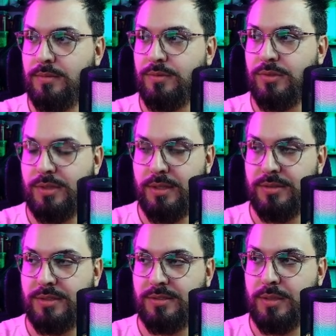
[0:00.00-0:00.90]
You see it's
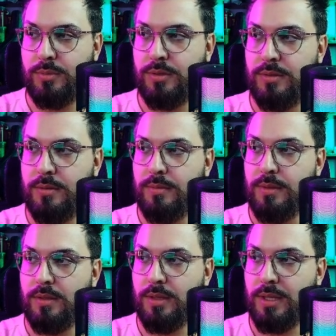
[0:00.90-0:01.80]
disabled.
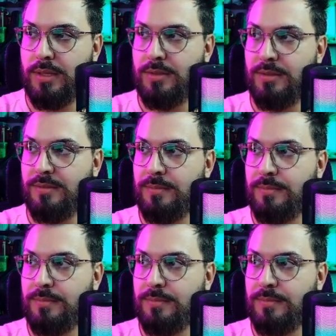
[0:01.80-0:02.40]
Clicked.